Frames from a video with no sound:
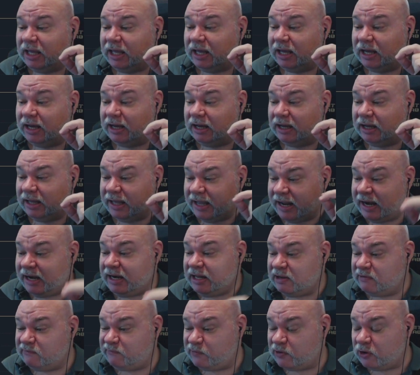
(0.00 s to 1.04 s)

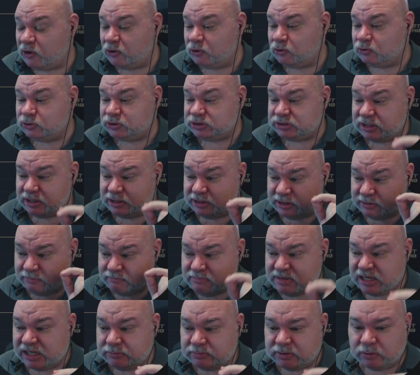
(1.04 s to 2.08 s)
Any of those, the
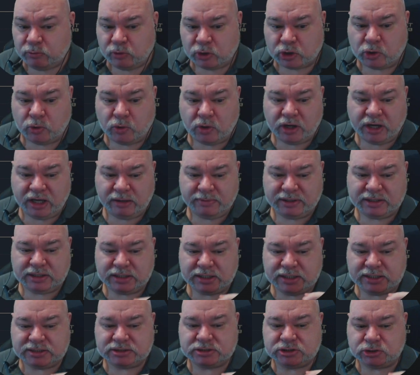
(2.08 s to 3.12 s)
minimum requirement
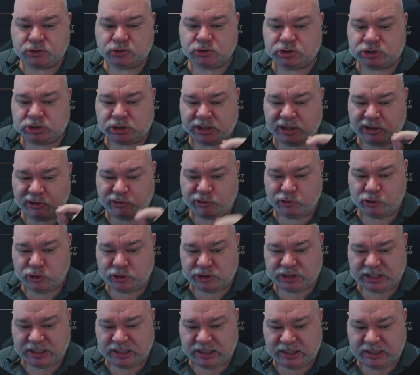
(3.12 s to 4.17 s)
is usually
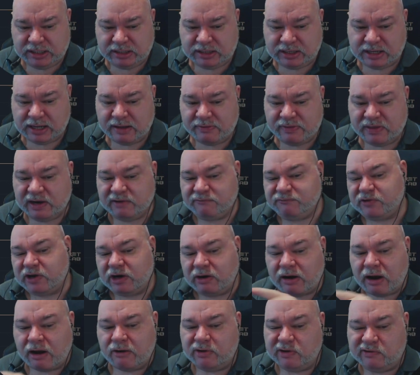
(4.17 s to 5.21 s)
13, and then if there
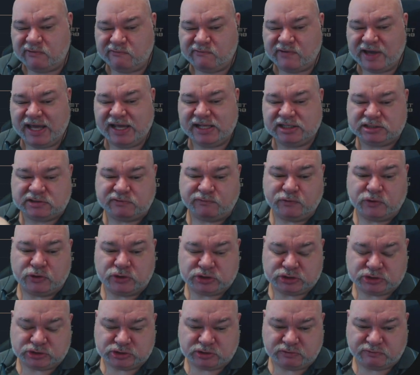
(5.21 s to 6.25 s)
are advanced
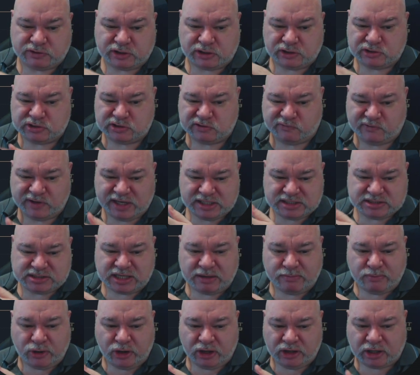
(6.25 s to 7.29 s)
versions of those feats, they
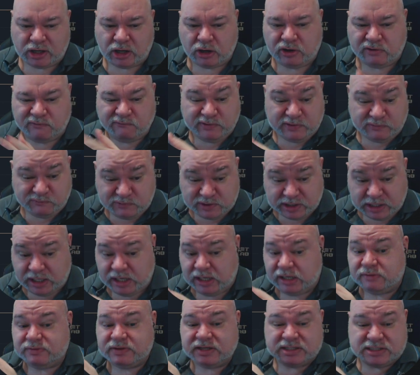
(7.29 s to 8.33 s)
might go to
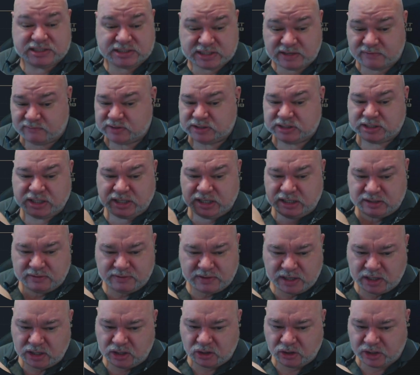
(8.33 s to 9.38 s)
15 and then 17 and
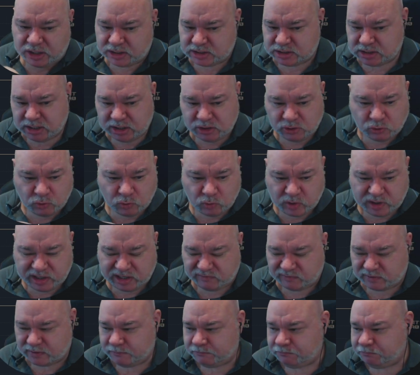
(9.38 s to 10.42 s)
then 19 or
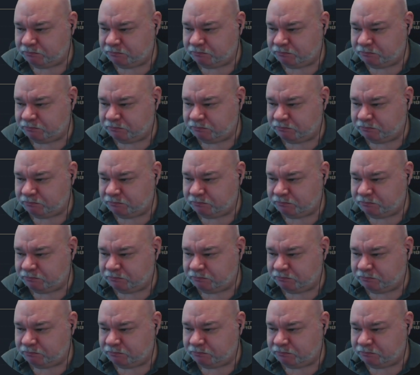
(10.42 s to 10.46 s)
whatever.